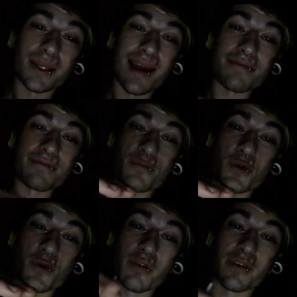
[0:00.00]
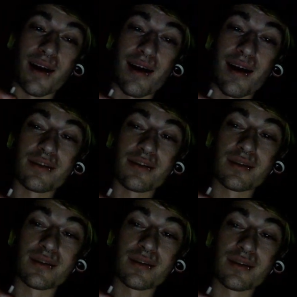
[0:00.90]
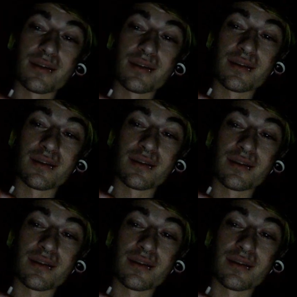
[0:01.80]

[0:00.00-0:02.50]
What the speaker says: have more of a life than you do.